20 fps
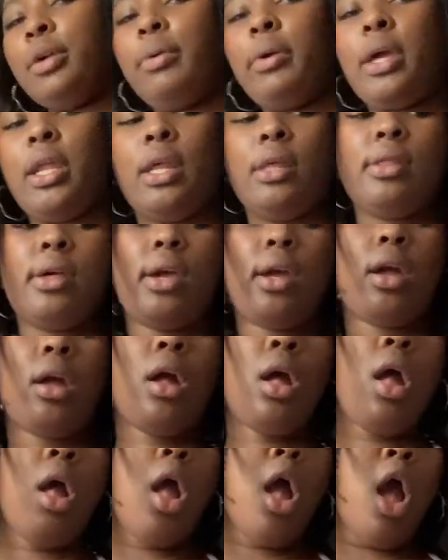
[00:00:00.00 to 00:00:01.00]
doing anything.
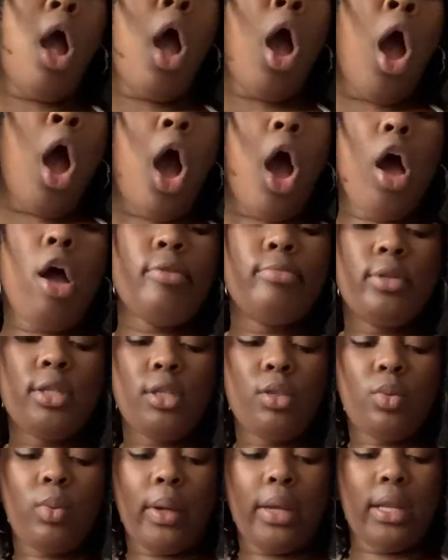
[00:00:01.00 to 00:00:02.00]
I'm
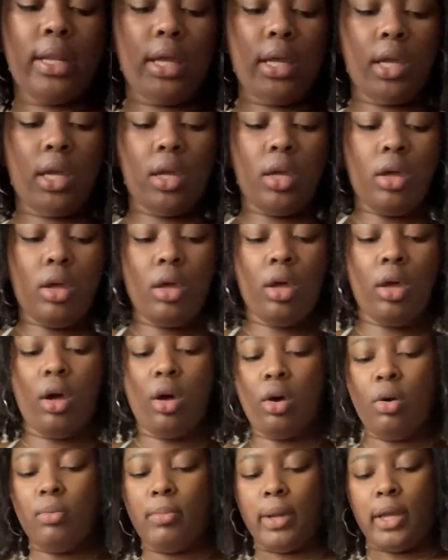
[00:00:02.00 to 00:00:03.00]
just waiting.
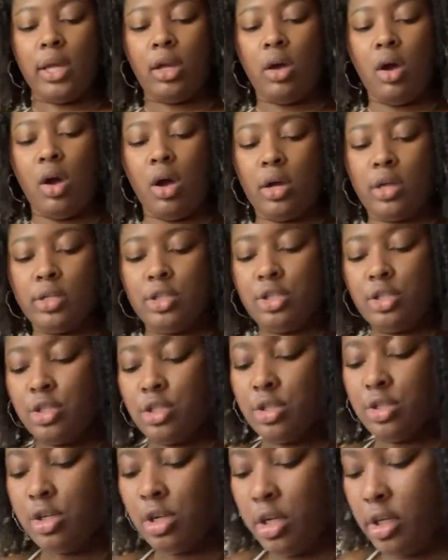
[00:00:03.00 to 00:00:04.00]
Oh my gosh,
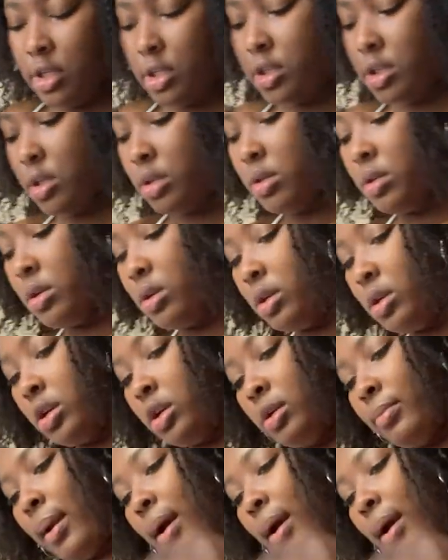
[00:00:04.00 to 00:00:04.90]
shut your